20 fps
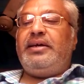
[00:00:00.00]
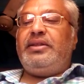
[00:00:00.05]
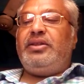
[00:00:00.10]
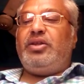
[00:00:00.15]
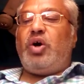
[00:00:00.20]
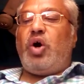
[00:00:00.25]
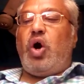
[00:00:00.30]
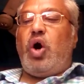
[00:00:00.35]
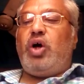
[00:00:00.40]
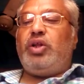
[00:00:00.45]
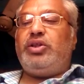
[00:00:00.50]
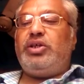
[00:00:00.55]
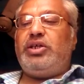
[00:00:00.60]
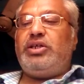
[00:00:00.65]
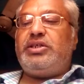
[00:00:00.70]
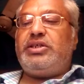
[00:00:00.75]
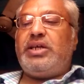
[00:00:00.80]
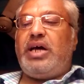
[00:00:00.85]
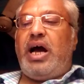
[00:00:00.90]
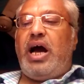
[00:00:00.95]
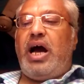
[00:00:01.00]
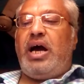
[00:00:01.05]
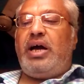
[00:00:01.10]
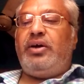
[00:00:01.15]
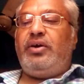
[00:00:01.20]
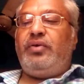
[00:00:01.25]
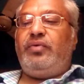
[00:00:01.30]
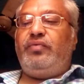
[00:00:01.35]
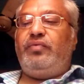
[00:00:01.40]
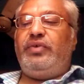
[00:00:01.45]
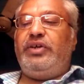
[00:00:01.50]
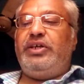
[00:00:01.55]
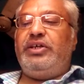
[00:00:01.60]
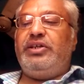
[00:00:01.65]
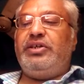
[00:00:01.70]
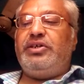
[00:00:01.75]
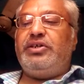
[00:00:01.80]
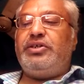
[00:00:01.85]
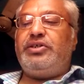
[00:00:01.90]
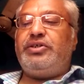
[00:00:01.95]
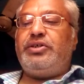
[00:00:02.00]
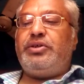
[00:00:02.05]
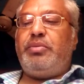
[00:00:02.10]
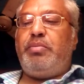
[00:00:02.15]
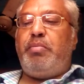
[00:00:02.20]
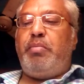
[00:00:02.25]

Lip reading: The others are Venus,